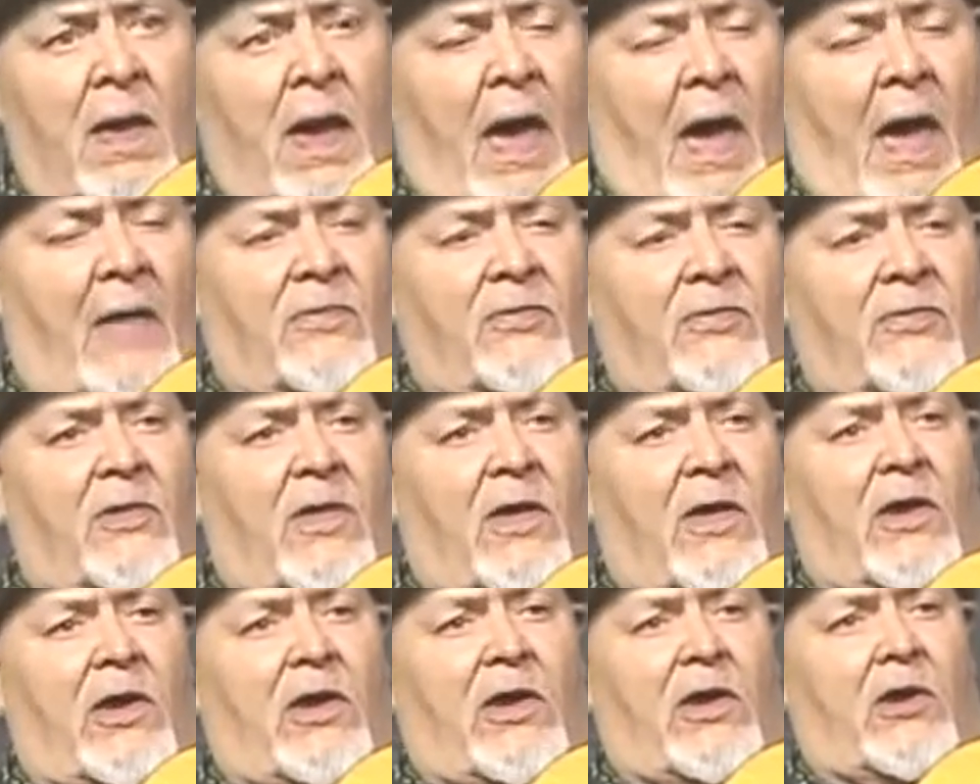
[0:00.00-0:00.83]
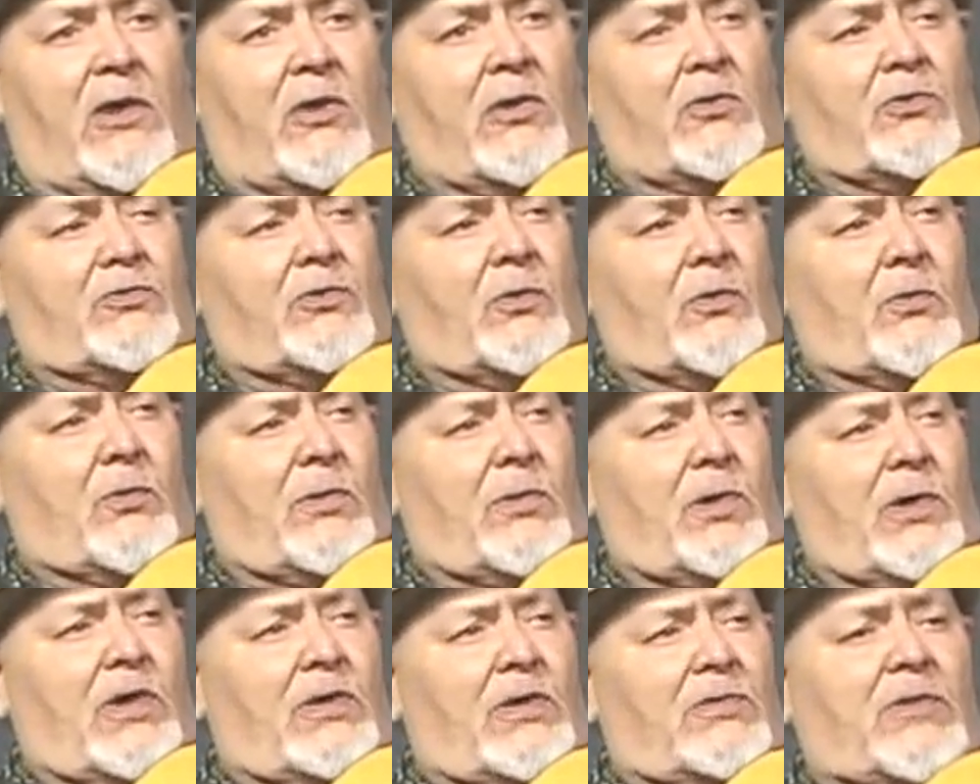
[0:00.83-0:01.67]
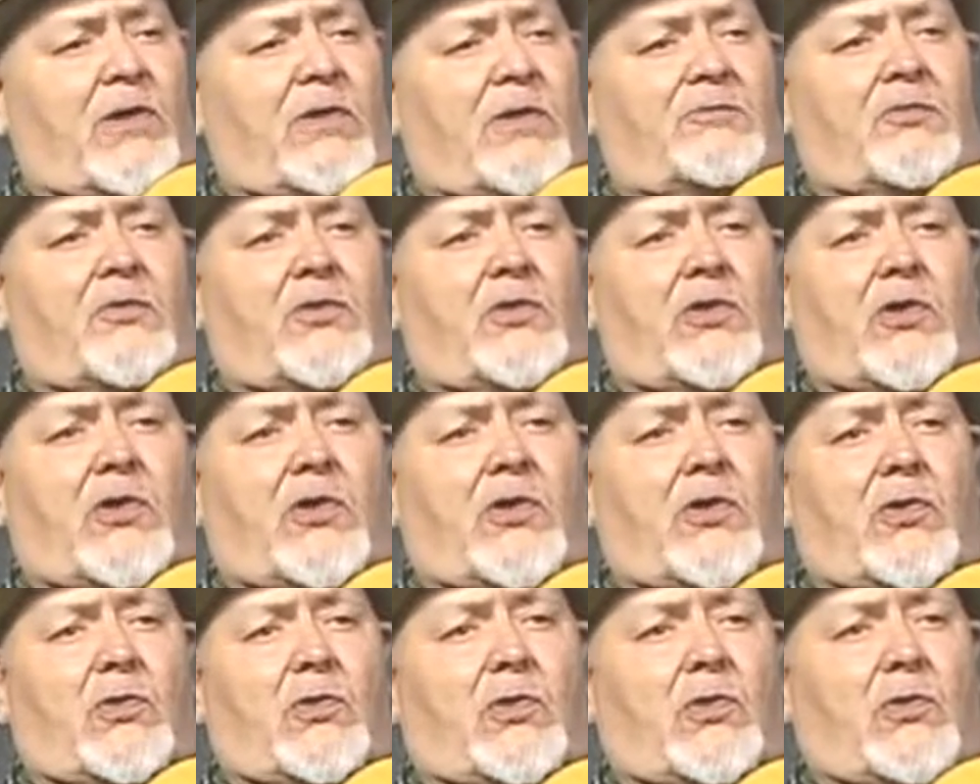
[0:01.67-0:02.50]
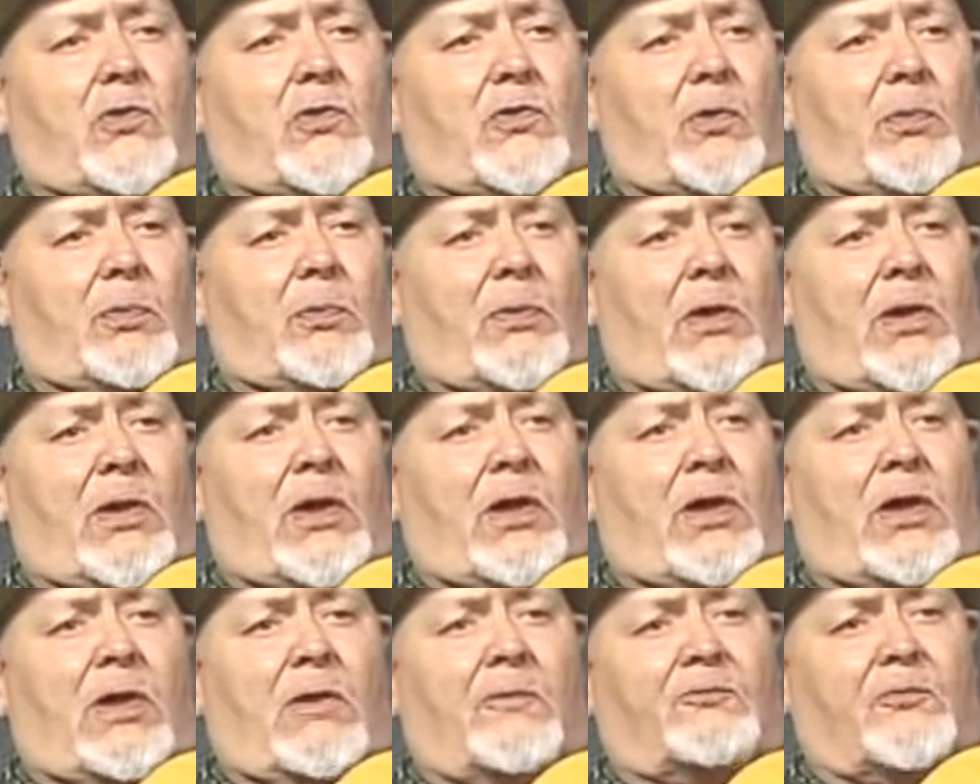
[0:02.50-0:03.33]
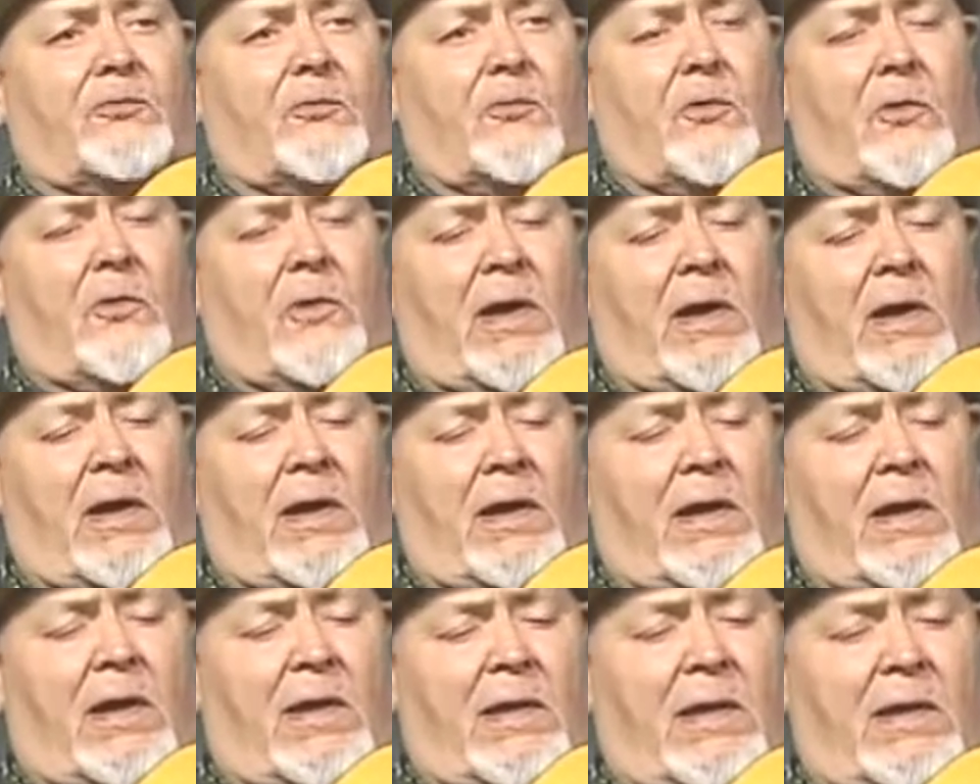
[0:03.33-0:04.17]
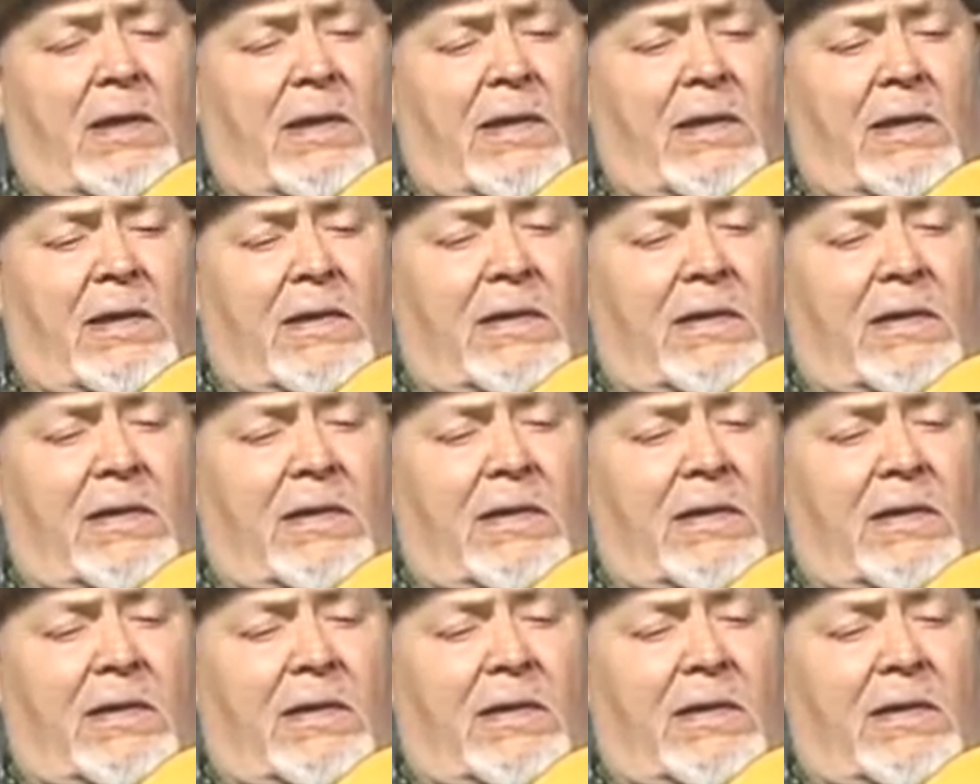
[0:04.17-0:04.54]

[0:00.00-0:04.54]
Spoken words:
and there's no reason for you to be afraid.